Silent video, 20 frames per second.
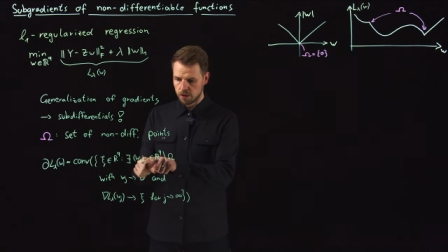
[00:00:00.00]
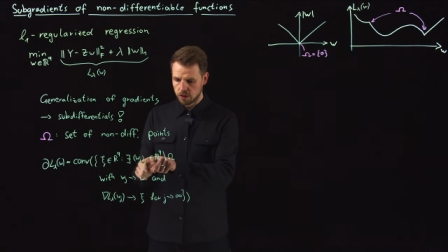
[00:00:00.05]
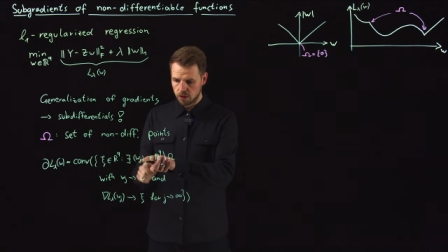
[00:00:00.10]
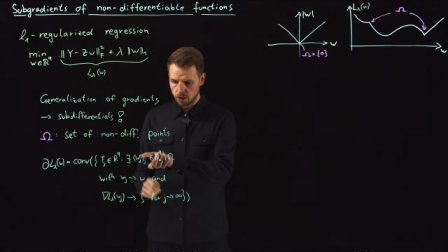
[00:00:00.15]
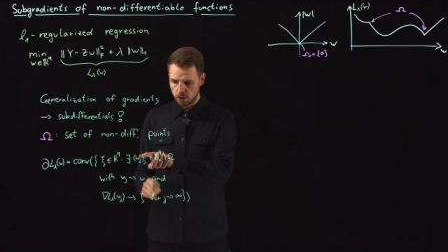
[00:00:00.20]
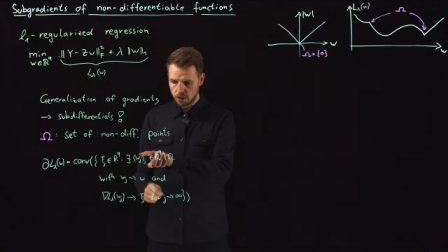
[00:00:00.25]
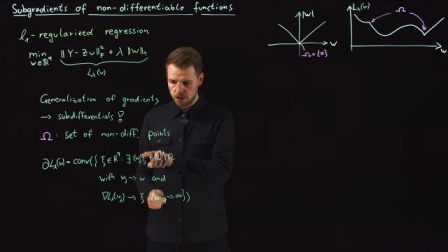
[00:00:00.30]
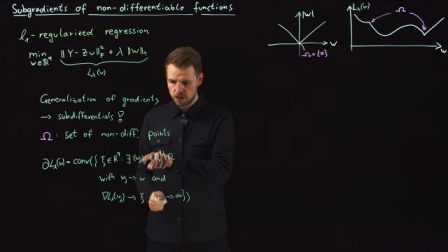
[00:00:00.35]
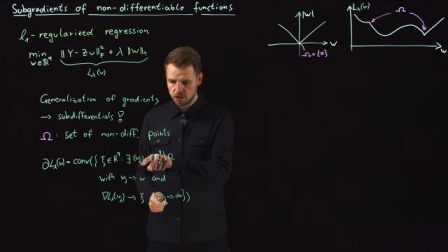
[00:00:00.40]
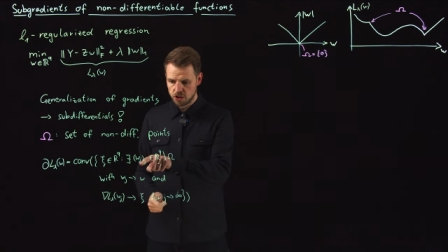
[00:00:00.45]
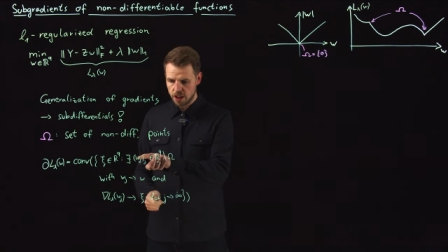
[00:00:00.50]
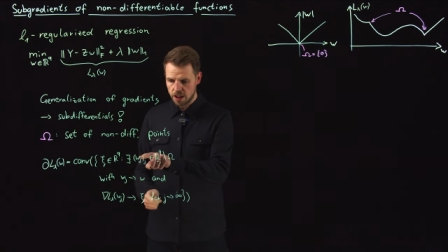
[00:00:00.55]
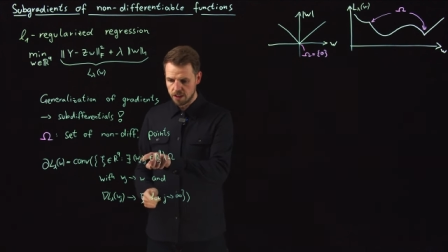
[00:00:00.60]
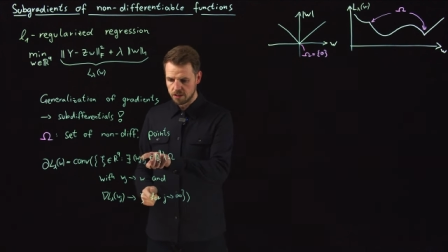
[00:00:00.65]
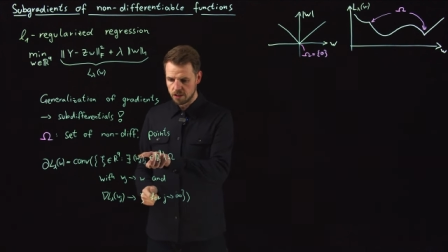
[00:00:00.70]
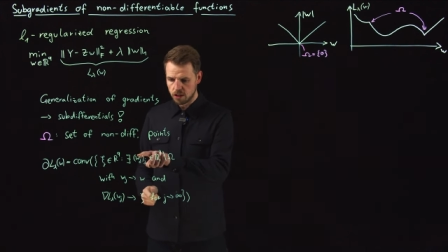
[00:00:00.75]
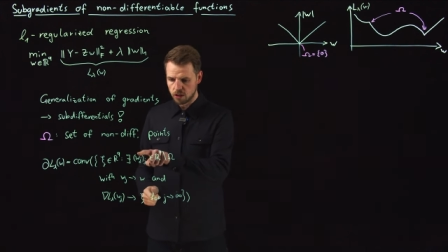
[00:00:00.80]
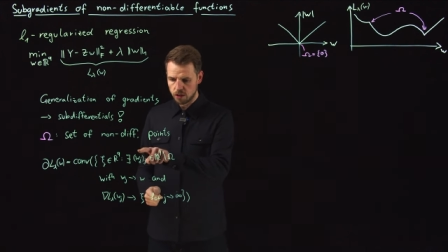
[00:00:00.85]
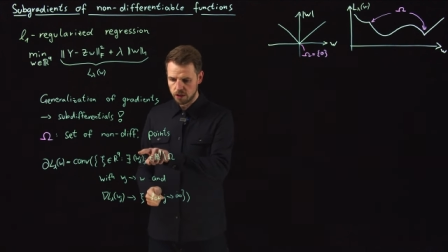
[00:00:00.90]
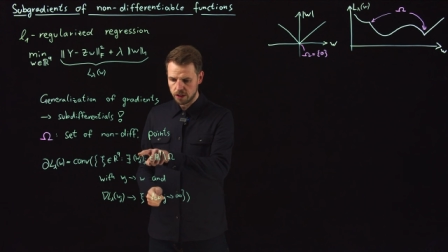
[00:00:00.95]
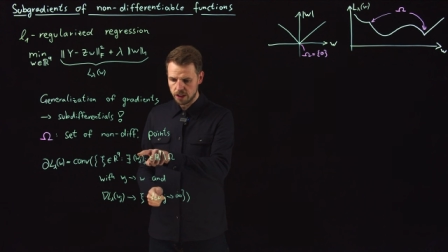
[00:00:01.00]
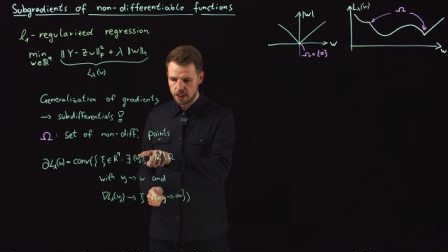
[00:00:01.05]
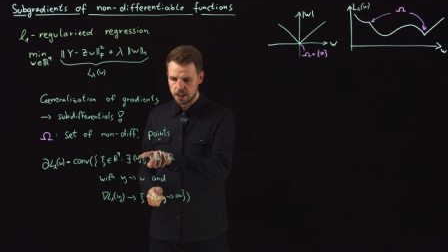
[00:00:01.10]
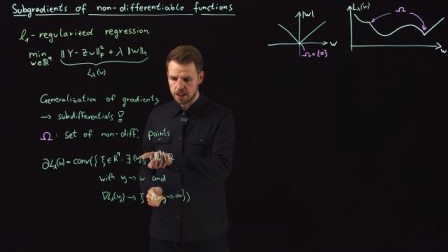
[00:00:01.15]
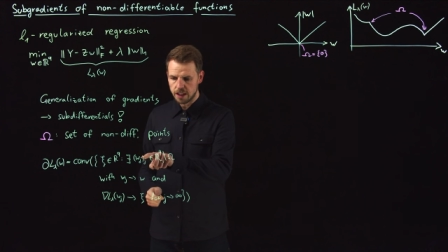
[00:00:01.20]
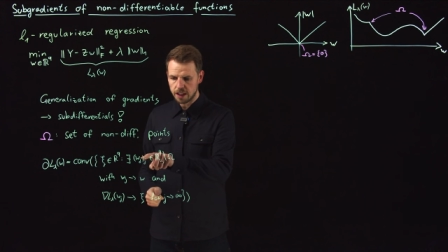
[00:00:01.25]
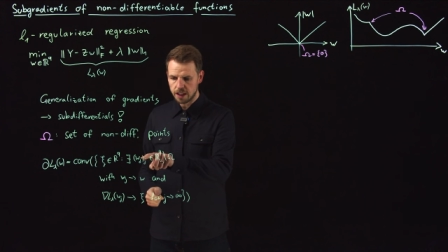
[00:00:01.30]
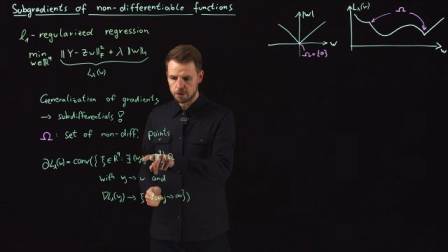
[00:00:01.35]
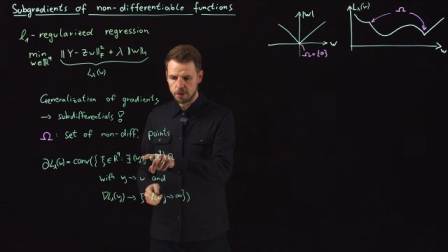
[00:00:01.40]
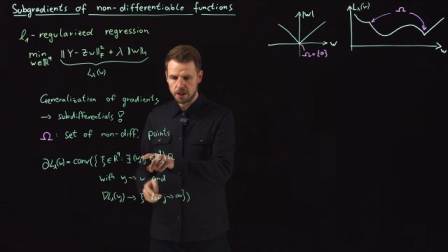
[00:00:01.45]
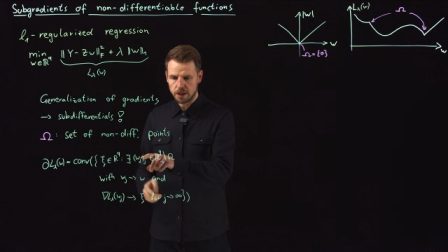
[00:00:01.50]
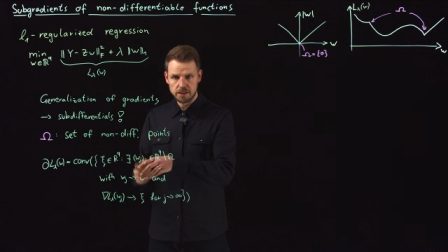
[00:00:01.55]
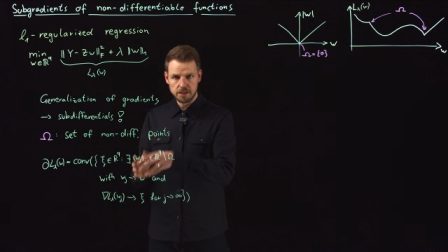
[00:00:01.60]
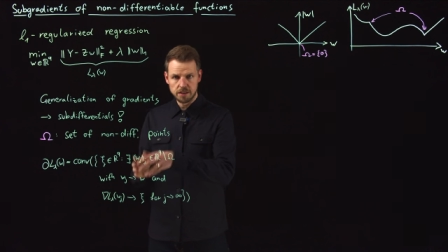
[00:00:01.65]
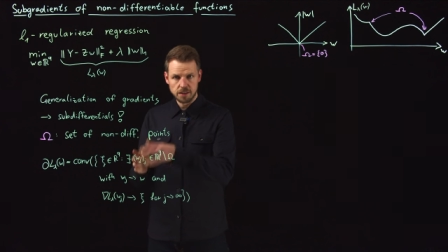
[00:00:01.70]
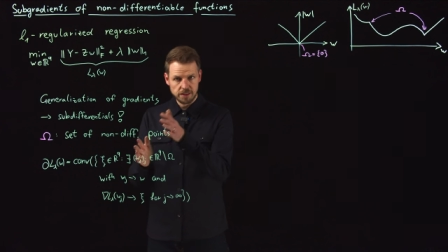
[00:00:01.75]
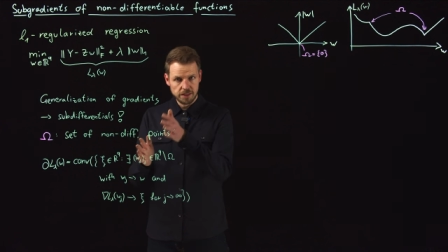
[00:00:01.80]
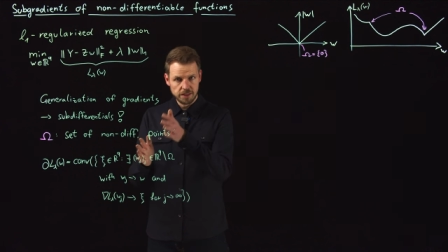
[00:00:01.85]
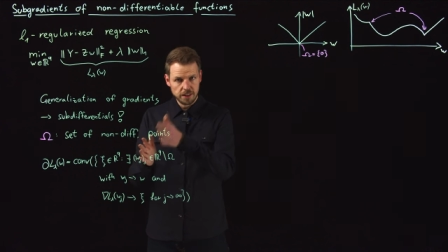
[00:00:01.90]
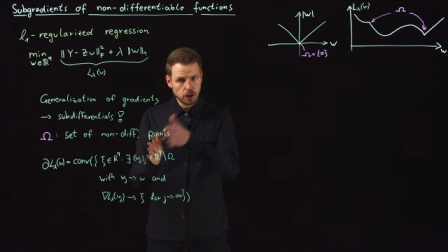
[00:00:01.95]
so this j is now not the index, but it's a
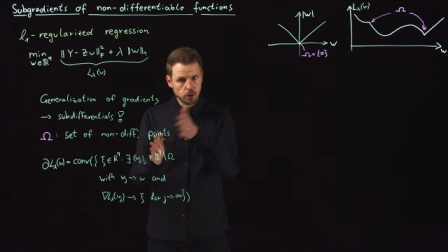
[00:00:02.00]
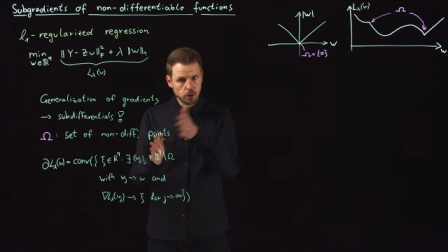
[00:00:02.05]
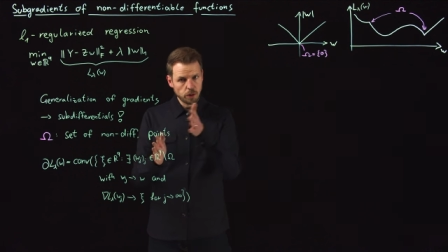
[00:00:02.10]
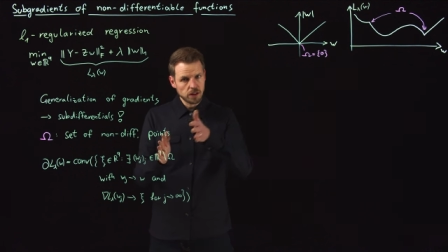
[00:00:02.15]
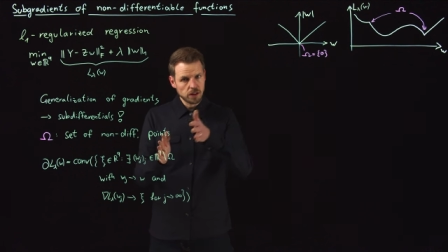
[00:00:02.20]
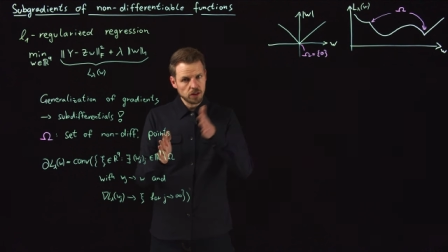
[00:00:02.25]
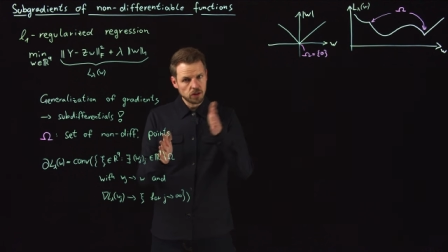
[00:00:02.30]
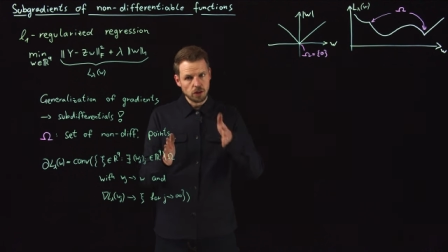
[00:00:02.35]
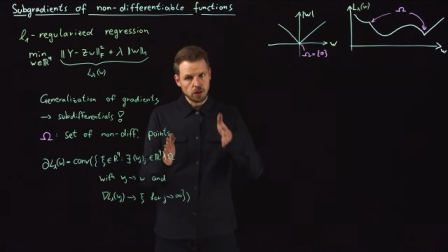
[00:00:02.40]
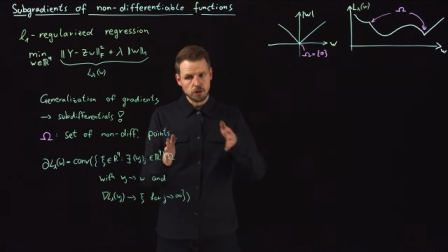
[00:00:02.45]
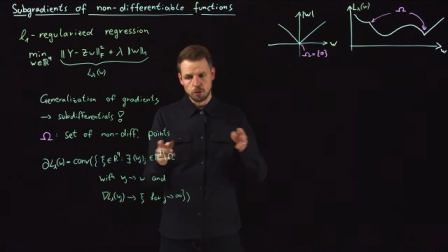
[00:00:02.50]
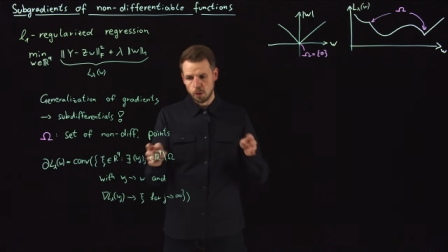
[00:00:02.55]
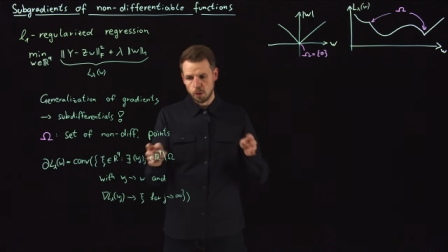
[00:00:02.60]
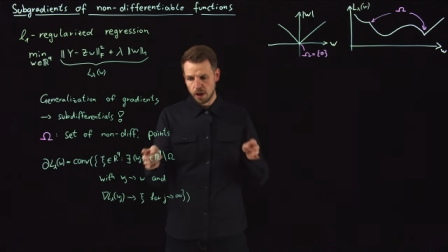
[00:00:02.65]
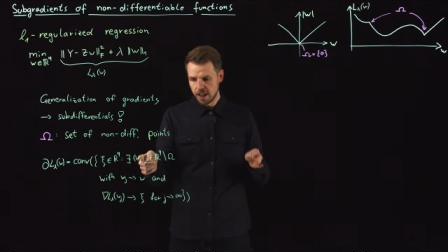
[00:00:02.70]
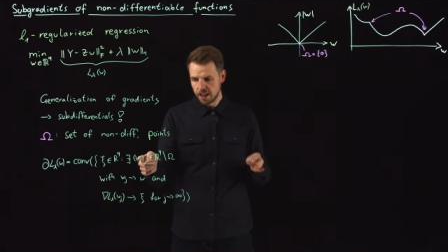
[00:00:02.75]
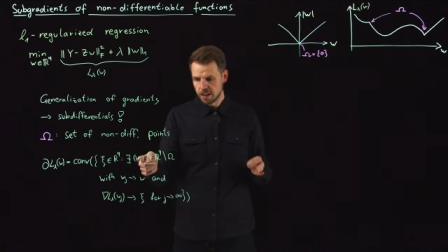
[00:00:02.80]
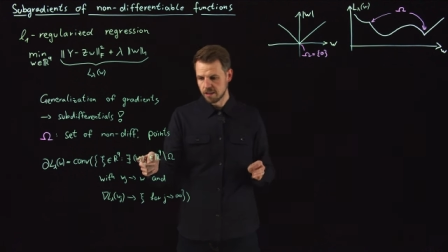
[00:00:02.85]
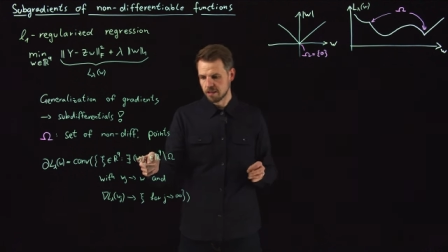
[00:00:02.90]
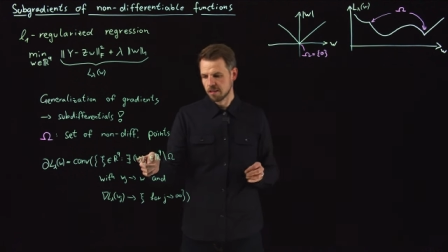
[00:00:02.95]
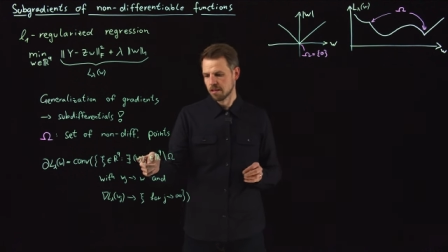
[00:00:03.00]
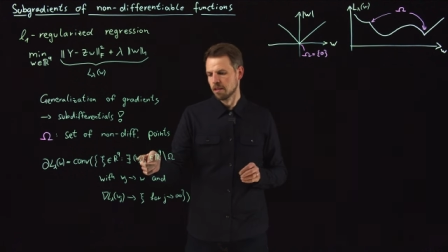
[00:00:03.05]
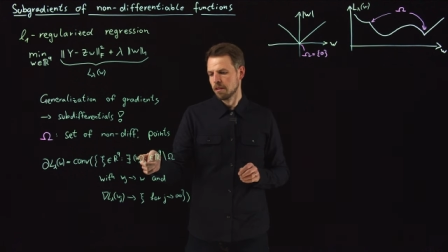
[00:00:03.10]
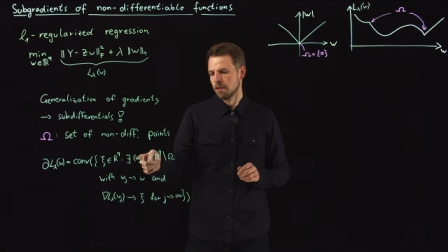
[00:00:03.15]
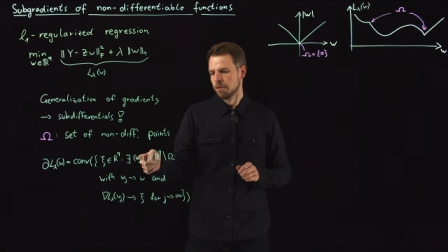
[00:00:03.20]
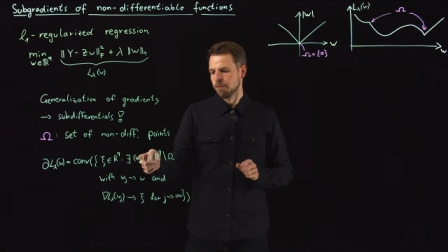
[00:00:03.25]
sequence of weights